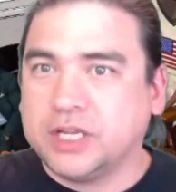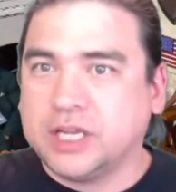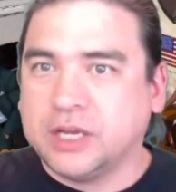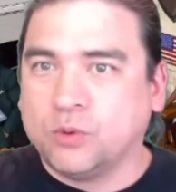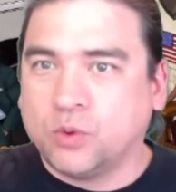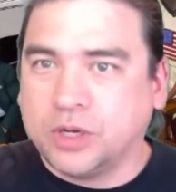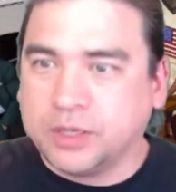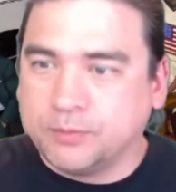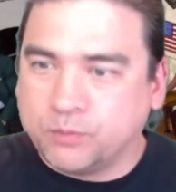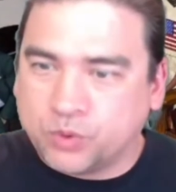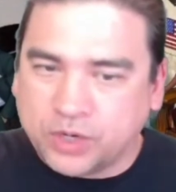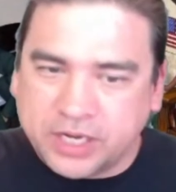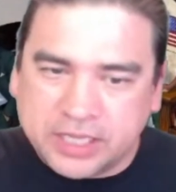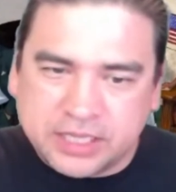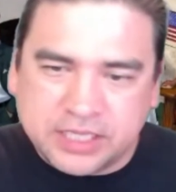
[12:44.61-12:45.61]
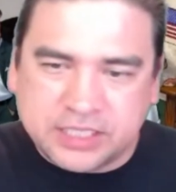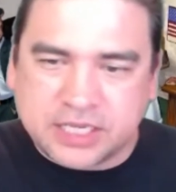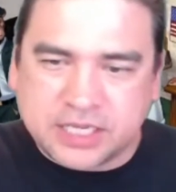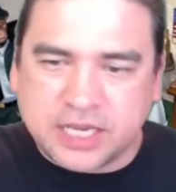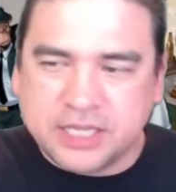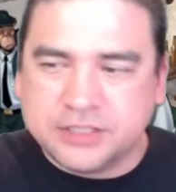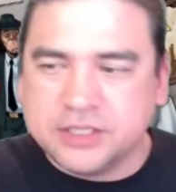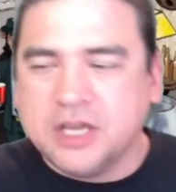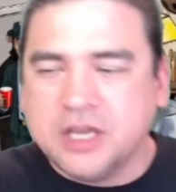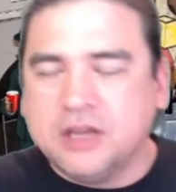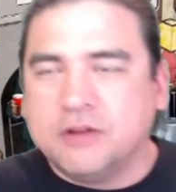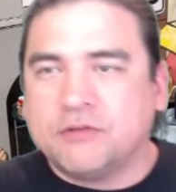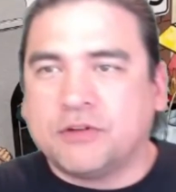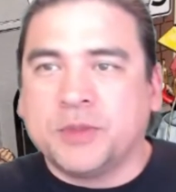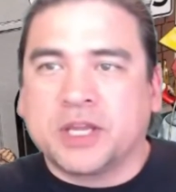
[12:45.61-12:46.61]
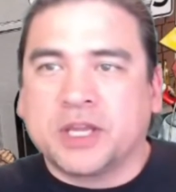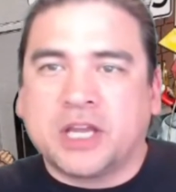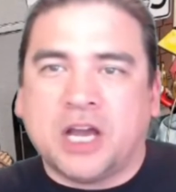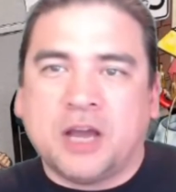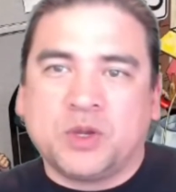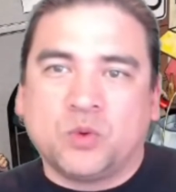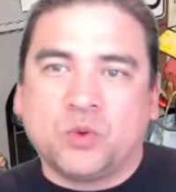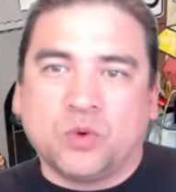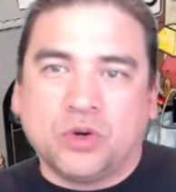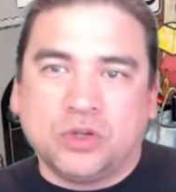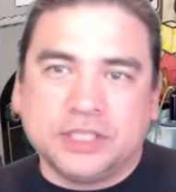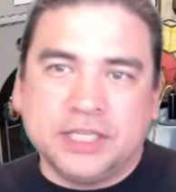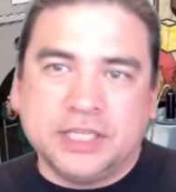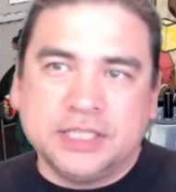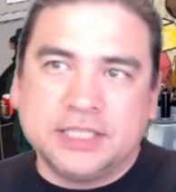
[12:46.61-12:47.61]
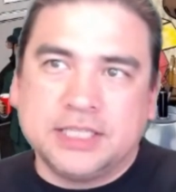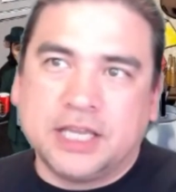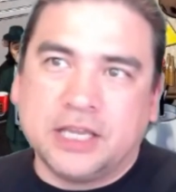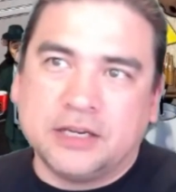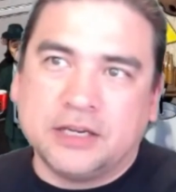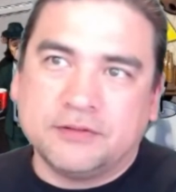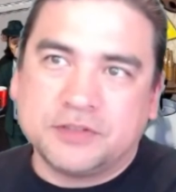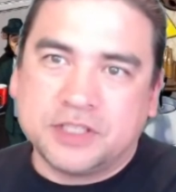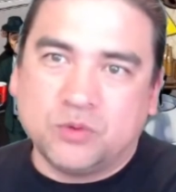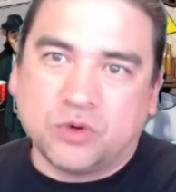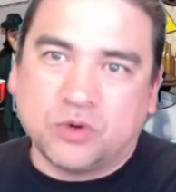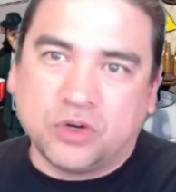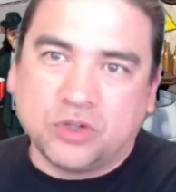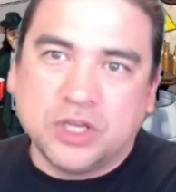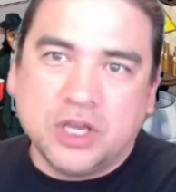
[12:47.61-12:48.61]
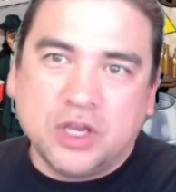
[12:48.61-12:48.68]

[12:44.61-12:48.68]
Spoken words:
I want to bring these guys from the comic world into the NFT world